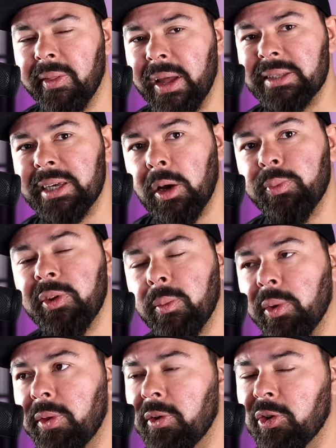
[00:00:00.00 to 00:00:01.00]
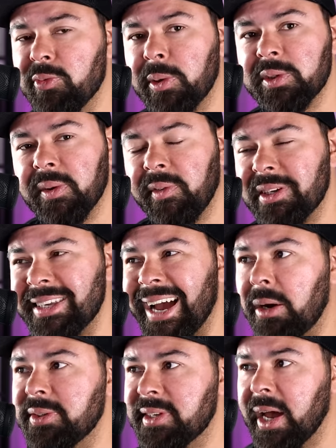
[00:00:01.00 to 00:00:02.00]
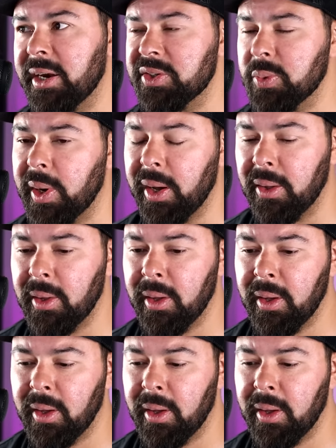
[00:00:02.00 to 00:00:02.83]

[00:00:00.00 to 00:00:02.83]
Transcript: and that's helped him with his explosiveness outside as well.